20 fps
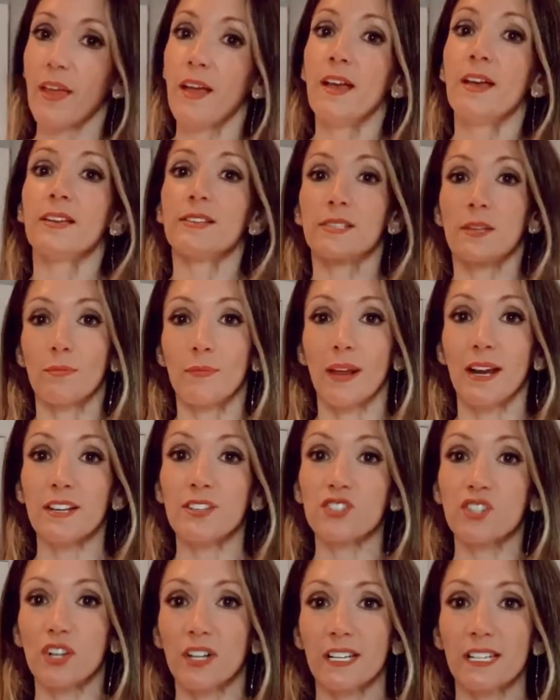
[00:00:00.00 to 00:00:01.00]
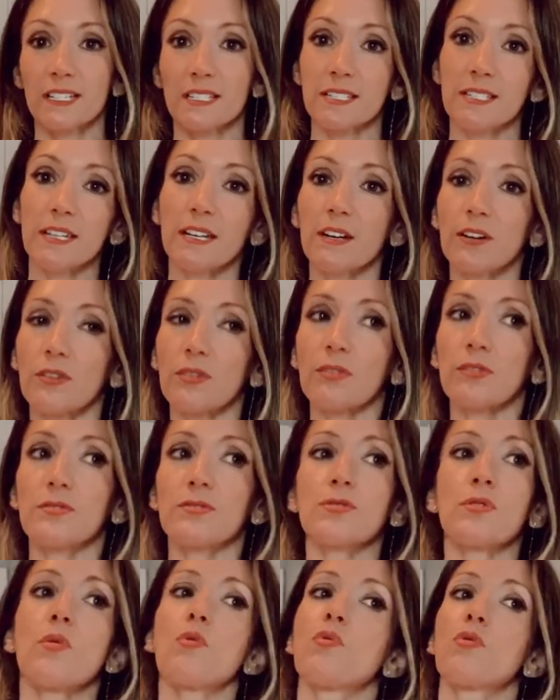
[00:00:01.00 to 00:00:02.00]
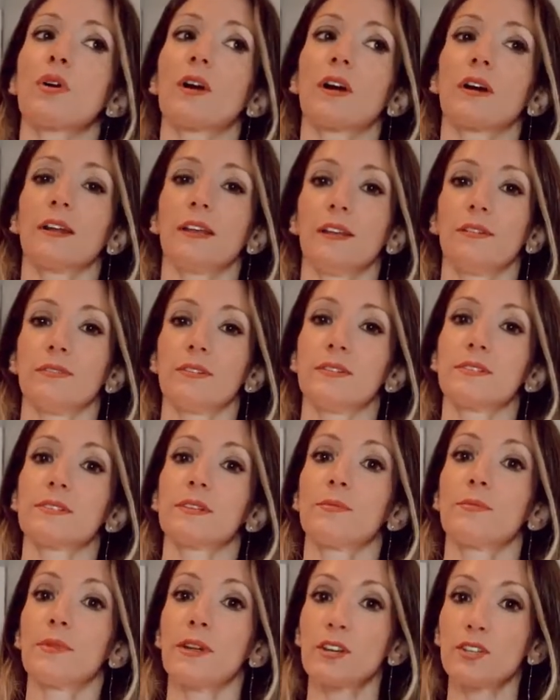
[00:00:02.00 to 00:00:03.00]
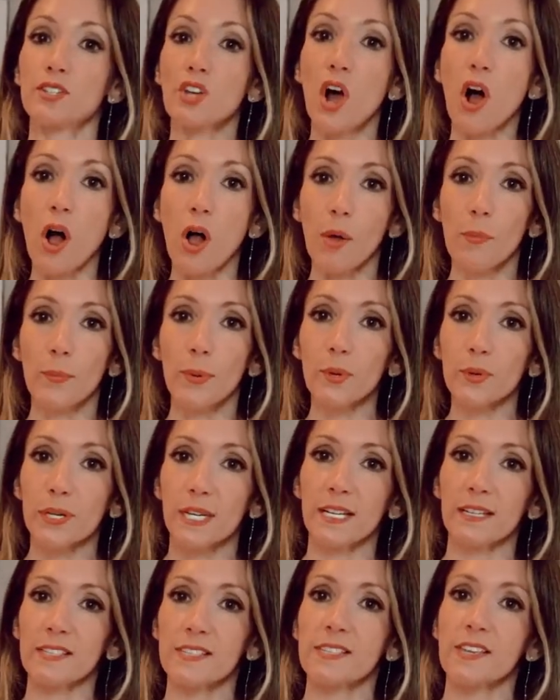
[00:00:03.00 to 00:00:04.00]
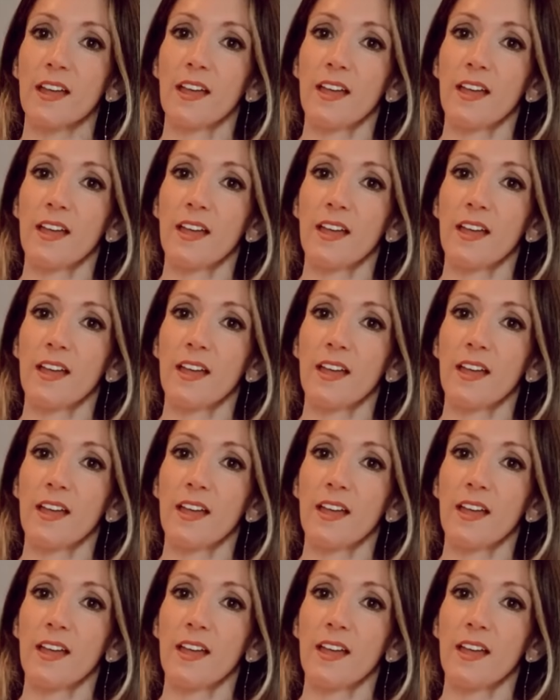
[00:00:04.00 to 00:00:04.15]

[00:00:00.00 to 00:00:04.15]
some nice chunky sneakers or even some tall booties.